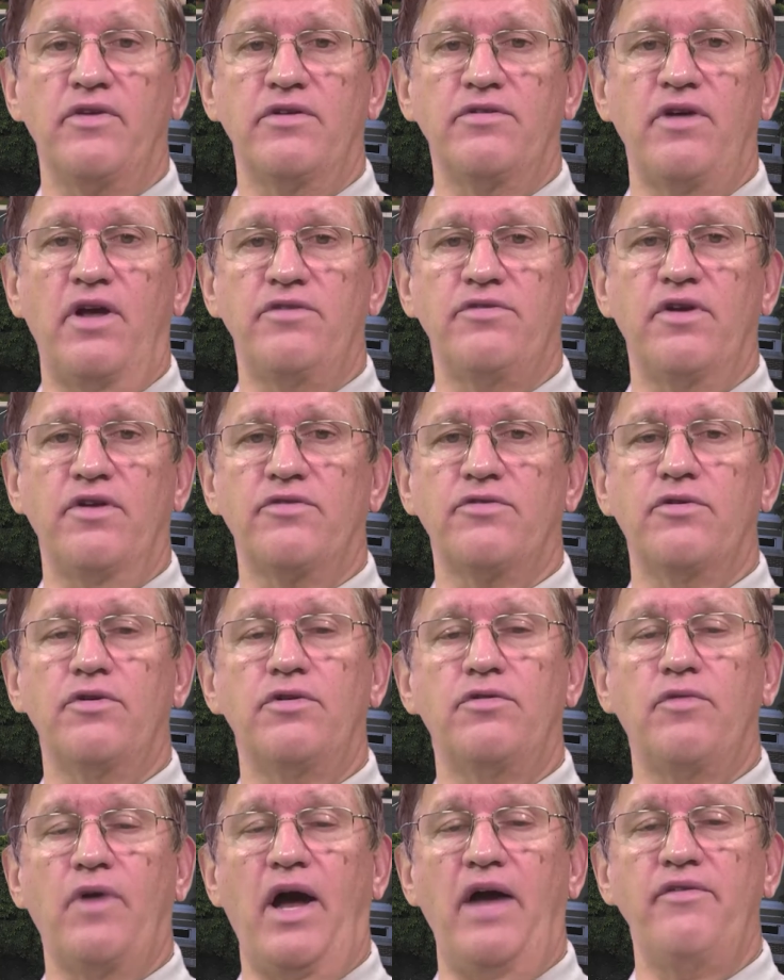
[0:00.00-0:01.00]
and just
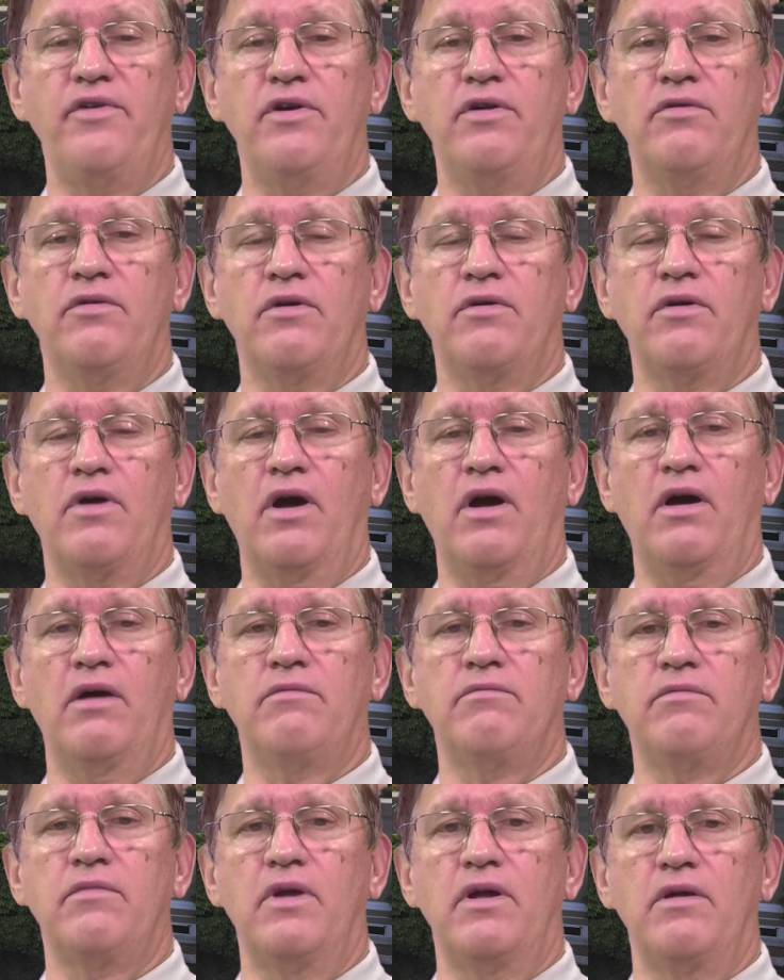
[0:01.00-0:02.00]
good driving
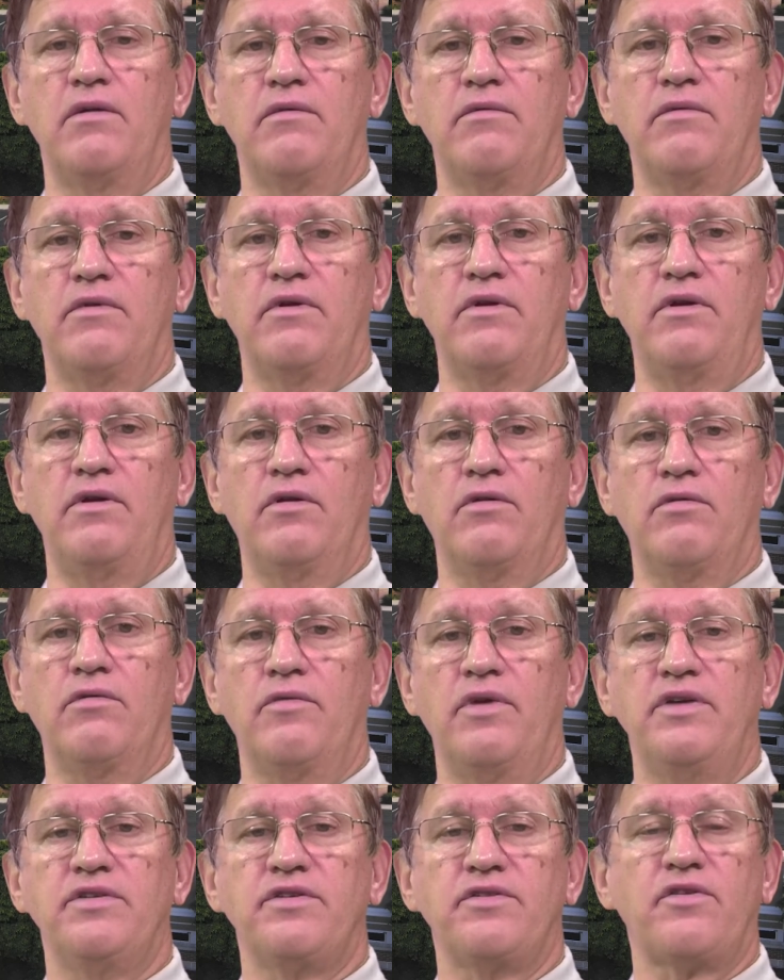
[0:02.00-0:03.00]
you know,
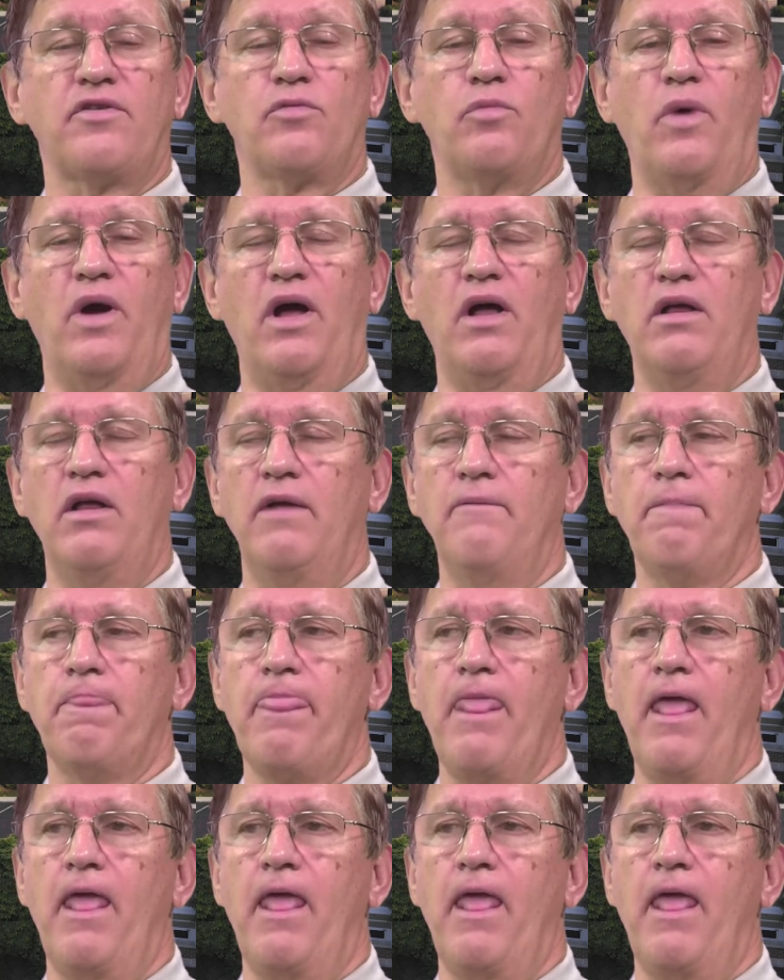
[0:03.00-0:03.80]
reasons as well.